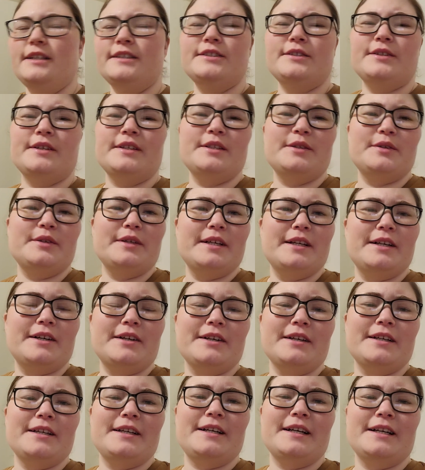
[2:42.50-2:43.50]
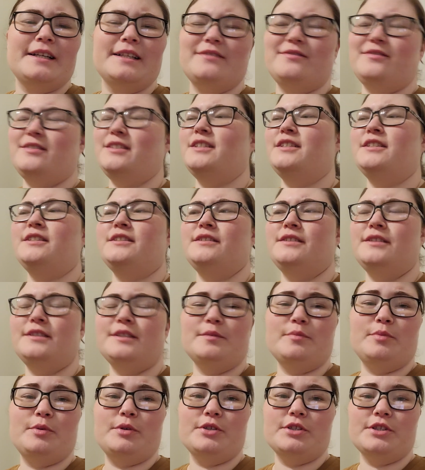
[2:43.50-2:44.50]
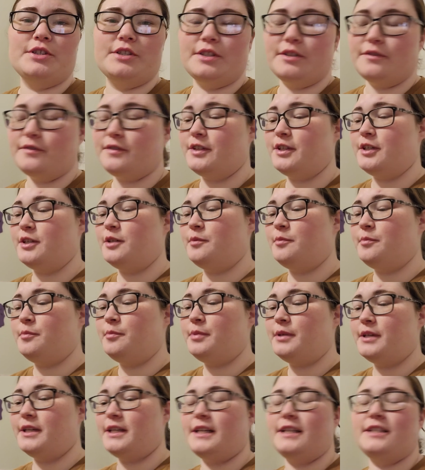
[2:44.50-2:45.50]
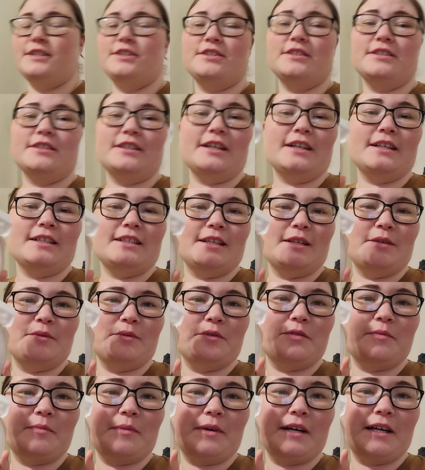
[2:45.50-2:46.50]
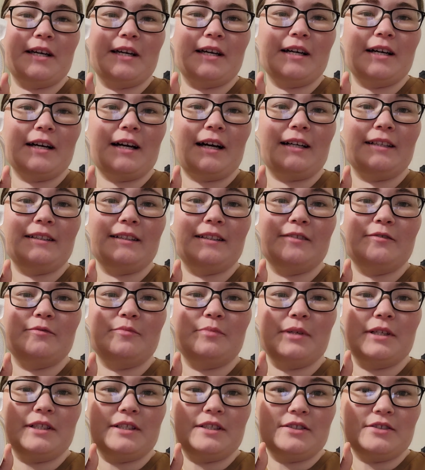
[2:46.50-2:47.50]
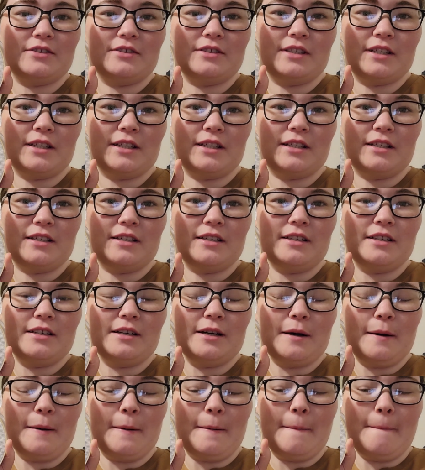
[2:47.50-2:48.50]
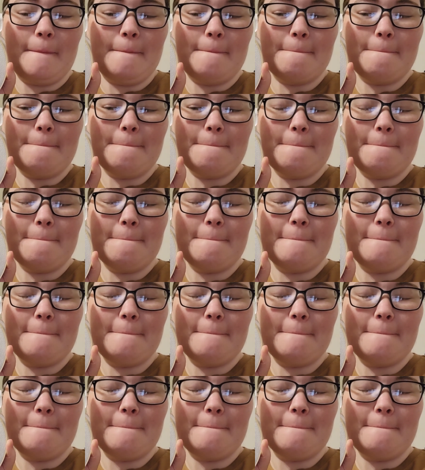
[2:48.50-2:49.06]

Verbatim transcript: So I know I already kind of ended this portion of the video, but I just got done with my I Love Pretzel Day, um,